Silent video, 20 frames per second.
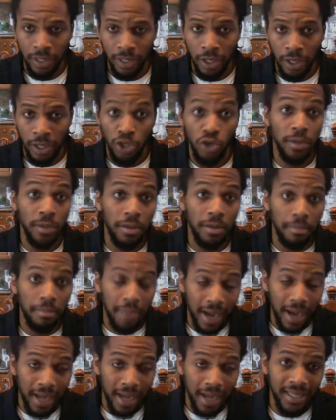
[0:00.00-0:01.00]
human
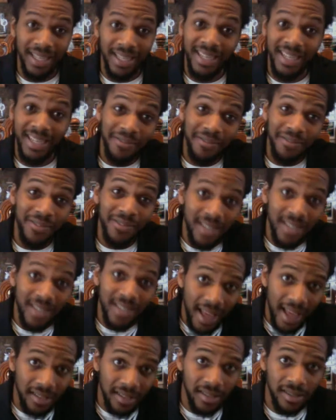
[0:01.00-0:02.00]
bonding, and even
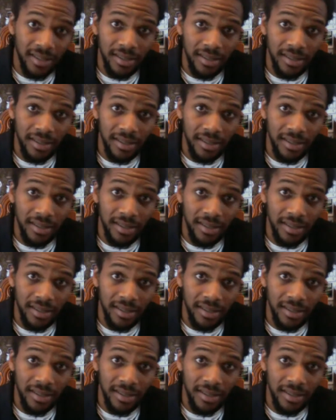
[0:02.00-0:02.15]
sex.